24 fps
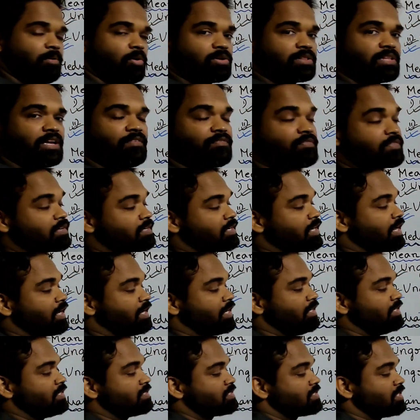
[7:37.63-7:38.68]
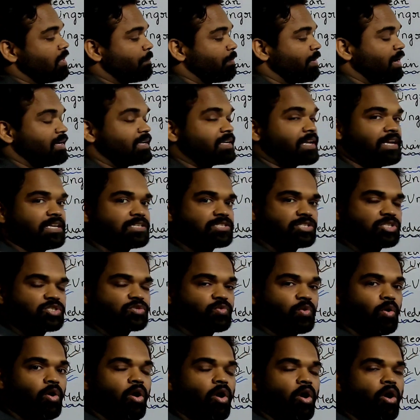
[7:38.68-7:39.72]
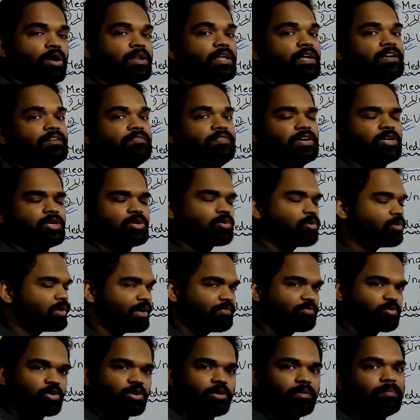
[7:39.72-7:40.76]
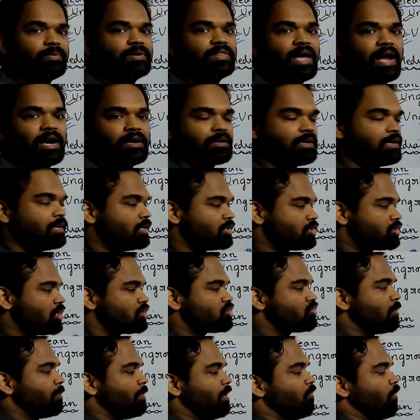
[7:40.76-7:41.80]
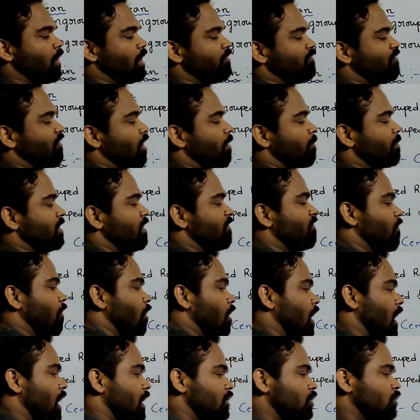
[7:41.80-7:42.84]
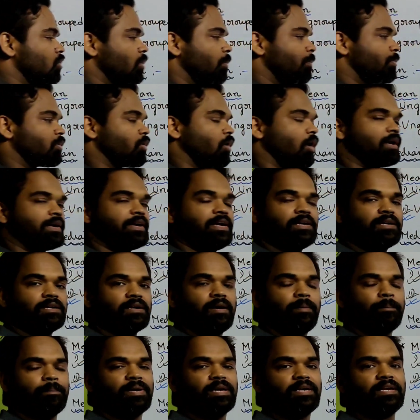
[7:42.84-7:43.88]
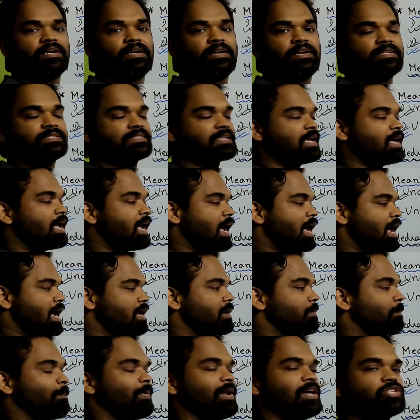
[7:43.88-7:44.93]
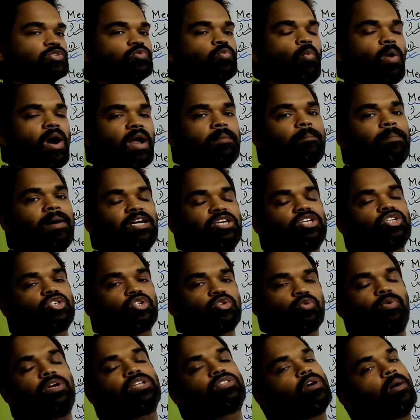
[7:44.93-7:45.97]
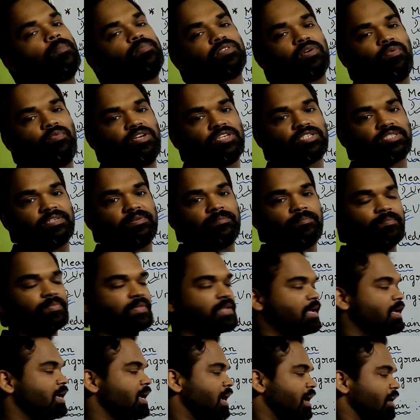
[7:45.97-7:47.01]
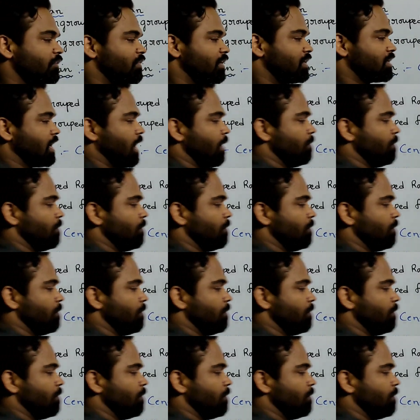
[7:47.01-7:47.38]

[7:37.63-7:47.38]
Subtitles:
book they have taken separate cases for odd and even. You don't have to remember that. Just remember one formula for ungrouped raw data median is n plus 1 by 2th observation. If it